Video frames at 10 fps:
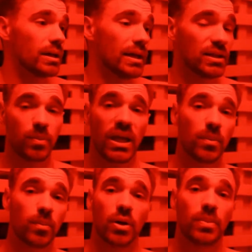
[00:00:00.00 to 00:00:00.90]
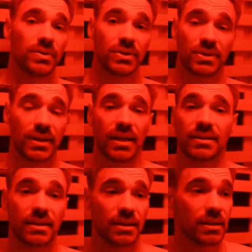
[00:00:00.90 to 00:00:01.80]
its main purpose is
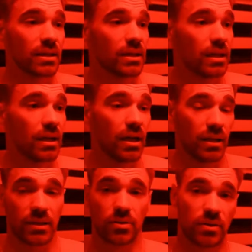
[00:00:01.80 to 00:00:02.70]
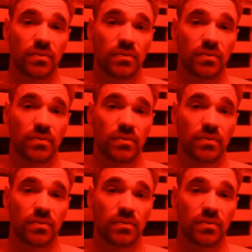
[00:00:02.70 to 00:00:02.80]
testing electric